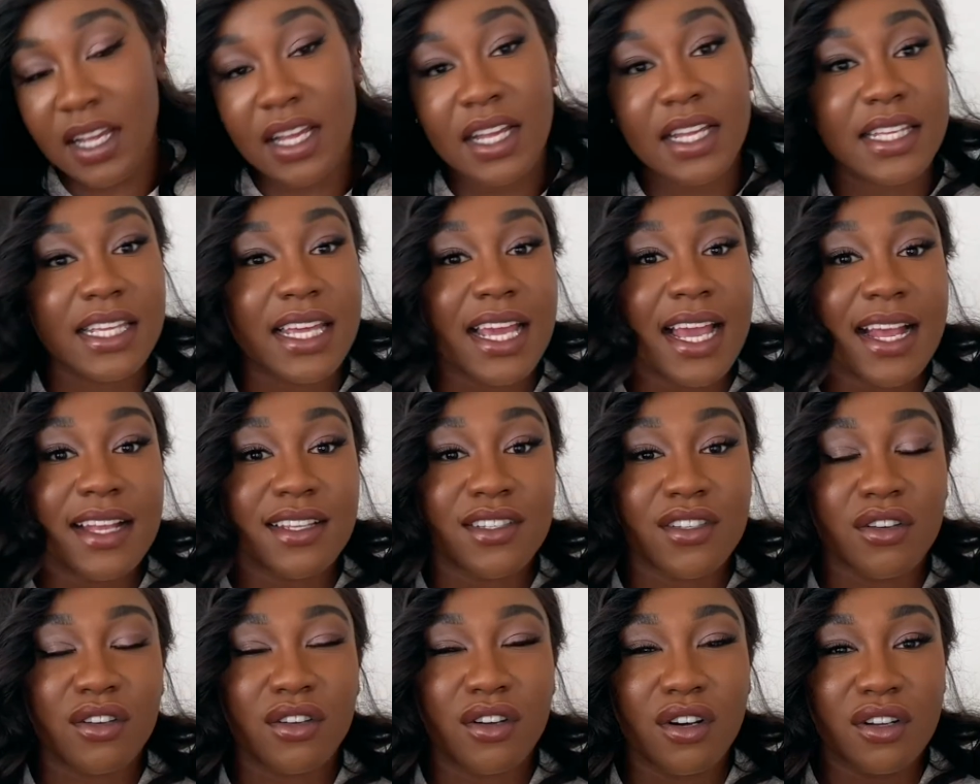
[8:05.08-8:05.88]
Yeah, so
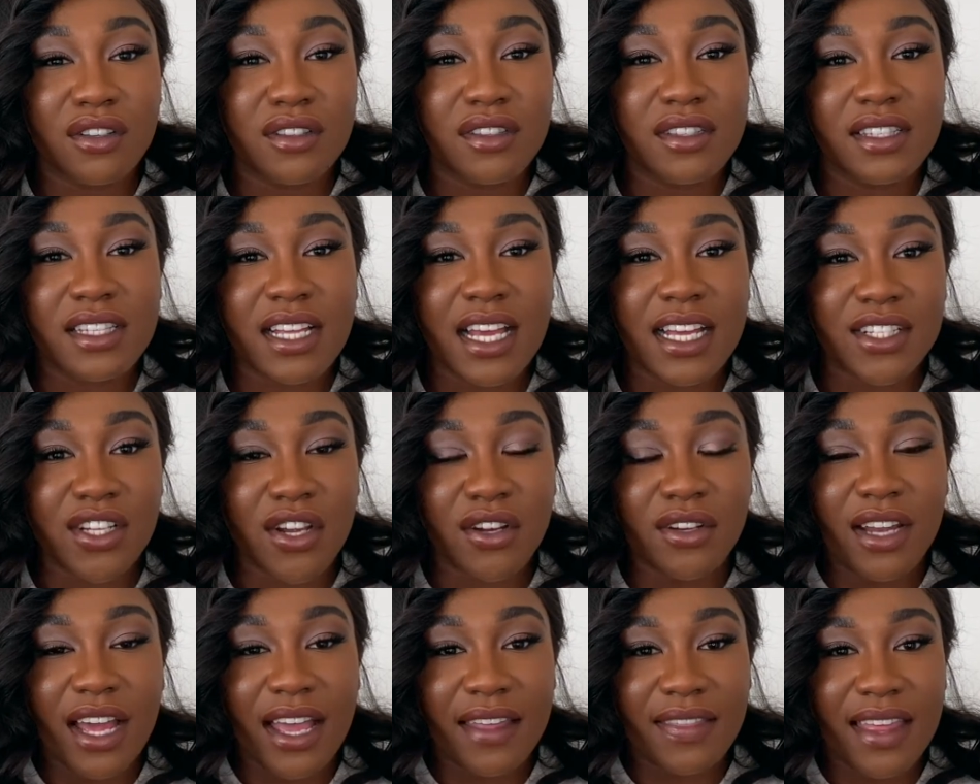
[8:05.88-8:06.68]
cons, I don't
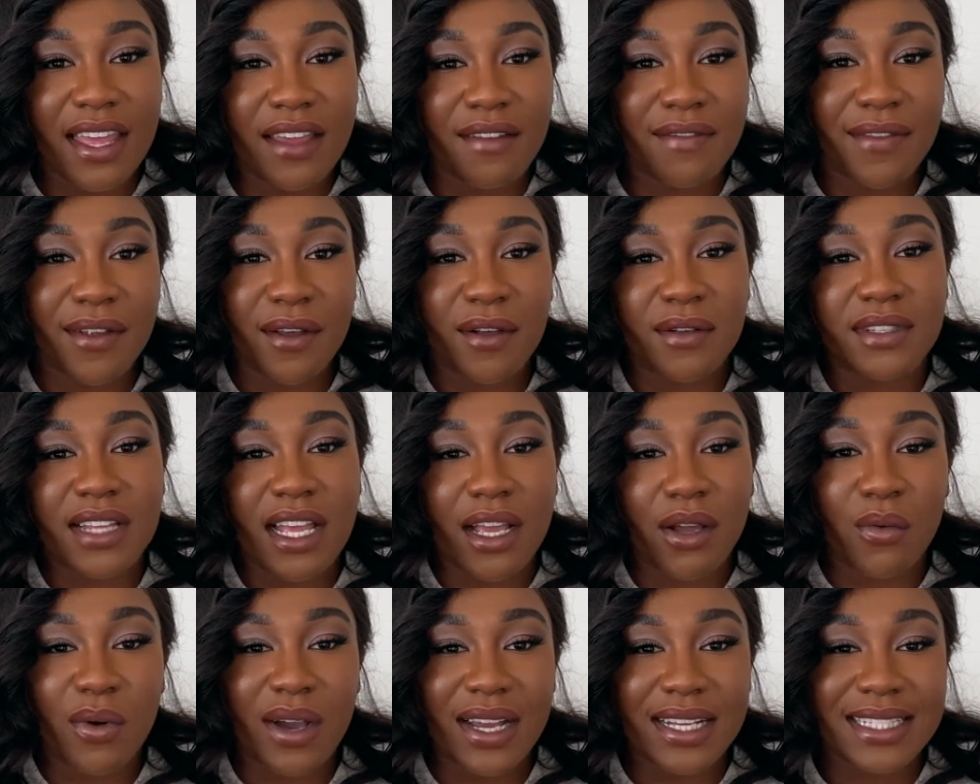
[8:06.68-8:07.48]
like that it feels like
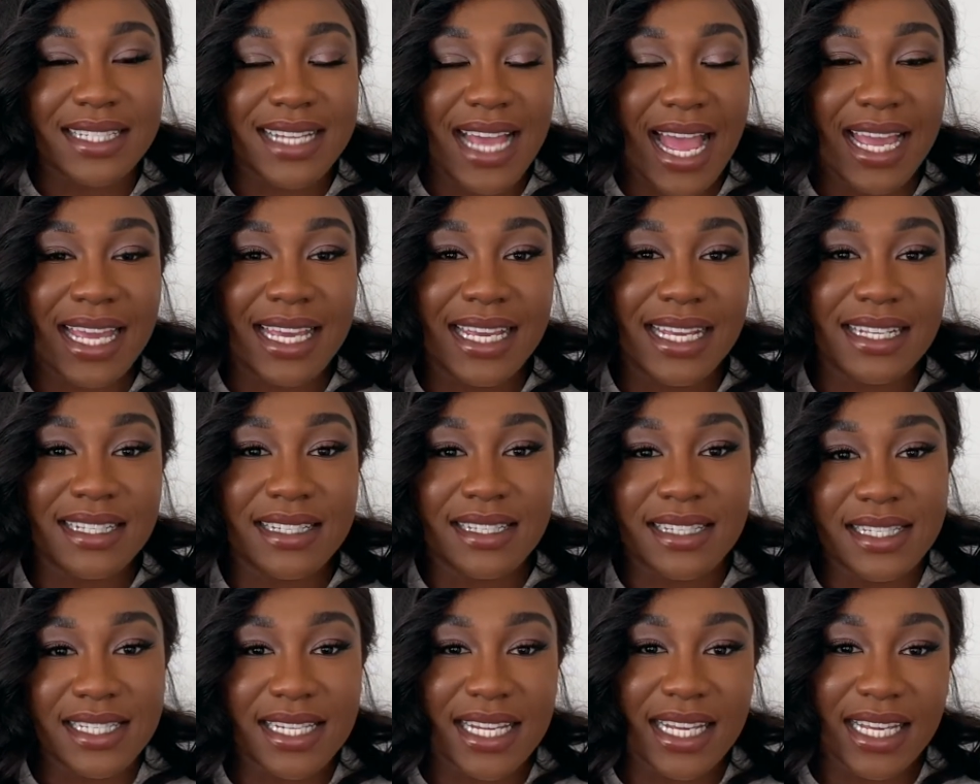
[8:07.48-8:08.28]
quite tacky and
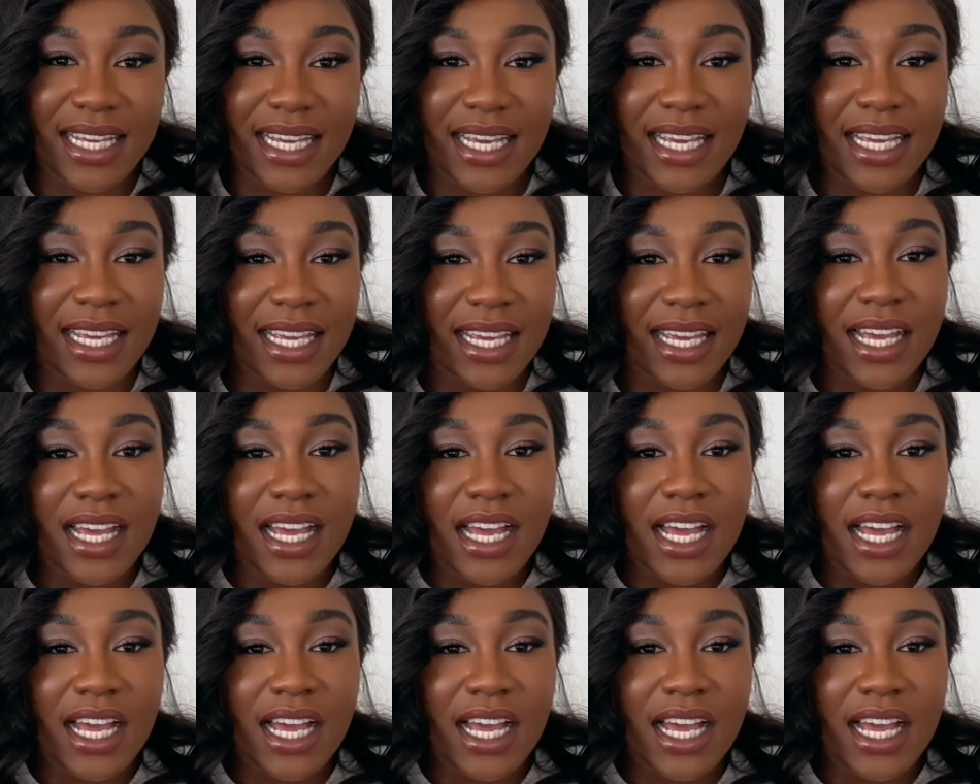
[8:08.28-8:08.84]
sticky